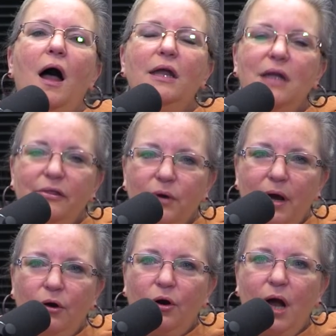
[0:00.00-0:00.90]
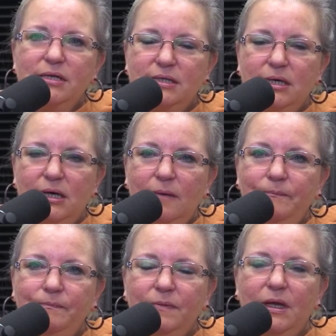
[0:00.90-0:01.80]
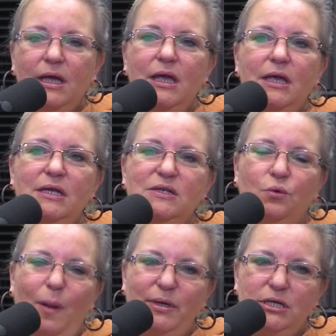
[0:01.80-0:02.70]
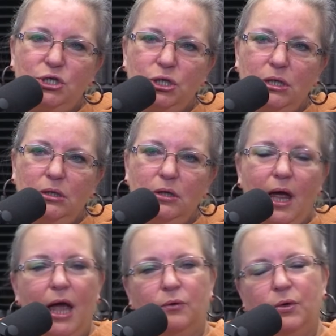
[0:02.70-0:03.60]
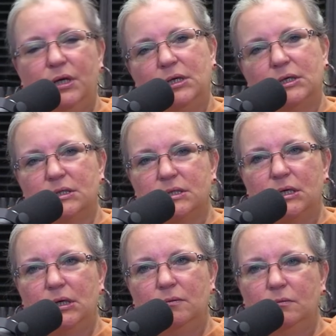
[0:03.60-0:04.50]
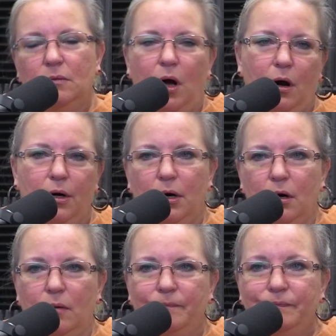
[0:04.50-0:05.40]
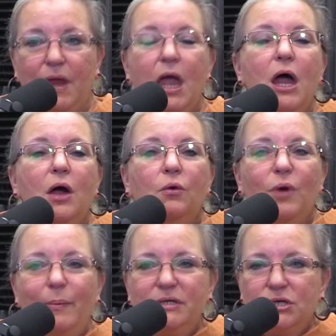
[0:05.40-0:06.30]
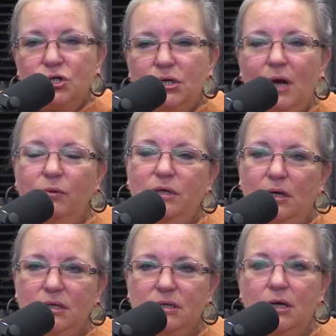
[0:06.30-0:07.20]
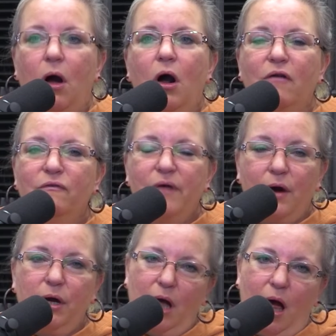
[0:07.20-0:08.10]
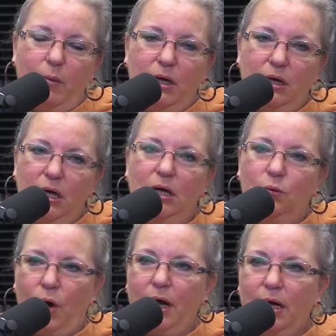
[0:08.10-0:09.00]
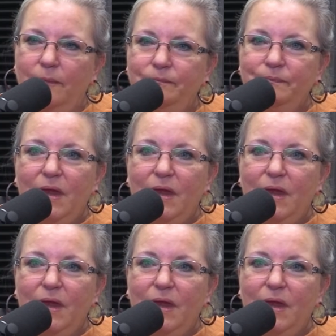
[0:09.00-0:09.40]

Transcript: Another error I see is repetition and redundancy, R&R. Repetition and redundancy are very common in writing.